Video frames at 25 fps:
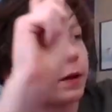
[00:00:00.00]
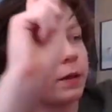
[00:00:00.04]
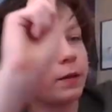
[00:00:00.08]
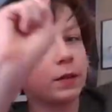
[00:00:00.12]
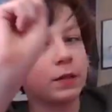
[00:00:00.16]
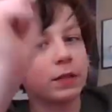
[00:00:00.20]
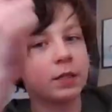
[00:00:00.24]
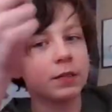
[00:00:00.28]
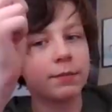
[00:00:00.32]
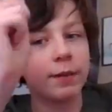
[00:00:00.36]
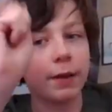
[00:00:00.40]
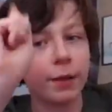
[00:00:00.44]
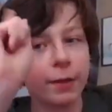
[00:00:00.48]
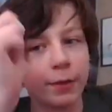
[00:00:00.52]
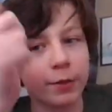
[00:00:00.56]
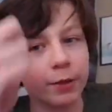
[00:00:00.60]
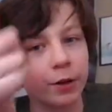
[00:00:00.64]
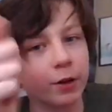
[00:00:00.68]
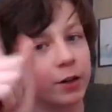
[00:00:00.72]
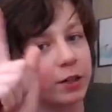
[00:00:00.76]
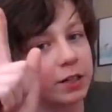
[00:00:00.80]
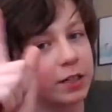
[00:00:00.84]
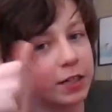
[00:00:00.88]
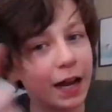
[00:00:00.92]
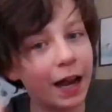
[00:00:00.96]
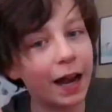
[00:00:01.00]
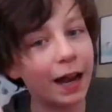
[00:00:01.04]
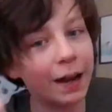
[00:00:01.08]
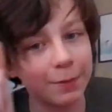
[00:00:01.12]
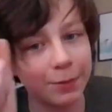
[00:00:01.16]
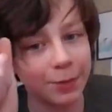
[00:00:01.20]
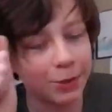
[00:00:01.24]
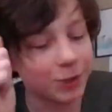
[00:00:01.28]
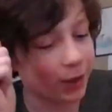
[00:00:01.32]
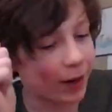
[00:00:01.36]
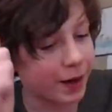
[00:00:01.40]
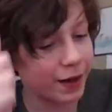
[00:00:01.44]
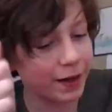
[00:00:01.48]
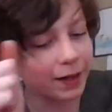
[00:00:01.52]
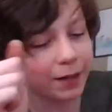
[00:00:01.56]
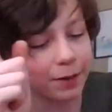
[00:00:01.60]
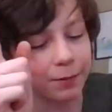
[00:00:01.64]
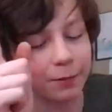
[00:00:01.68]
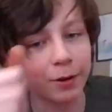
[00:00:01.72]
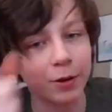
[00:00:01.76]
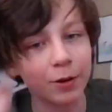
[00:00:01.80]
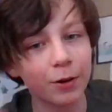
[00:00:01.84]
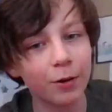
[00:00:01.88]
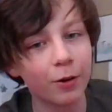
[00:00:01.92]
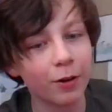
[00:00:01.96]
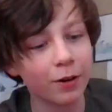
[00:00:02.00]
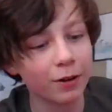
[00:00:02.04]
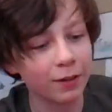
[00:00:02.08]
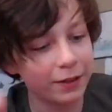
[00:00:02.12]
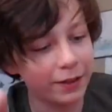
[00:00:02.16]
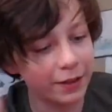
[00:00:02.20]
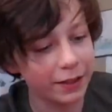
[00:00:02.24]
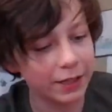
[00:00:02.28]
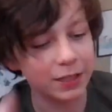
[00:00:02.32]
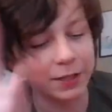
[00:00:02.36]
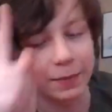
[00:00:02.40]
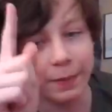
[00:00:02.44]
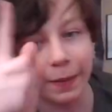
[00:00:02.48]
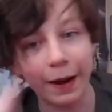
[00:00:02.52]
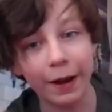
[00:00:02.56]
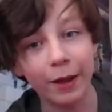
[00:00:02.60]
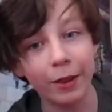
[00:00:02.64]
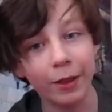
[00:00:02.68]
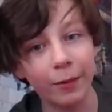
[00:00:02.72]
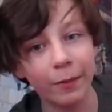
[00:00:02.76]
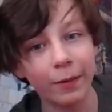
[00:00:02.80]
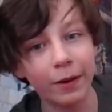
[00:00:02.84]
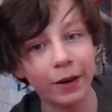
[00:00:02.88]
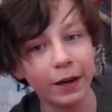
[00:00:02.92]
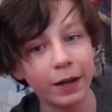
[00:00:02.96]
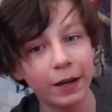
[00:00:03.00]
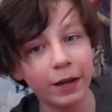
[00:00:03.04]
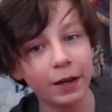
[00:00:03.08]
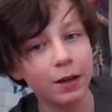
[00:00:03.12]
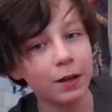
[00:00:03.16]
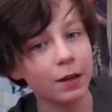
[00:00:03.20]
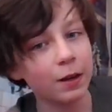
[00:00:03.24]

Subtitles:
This is my third time trying to record this, by the way.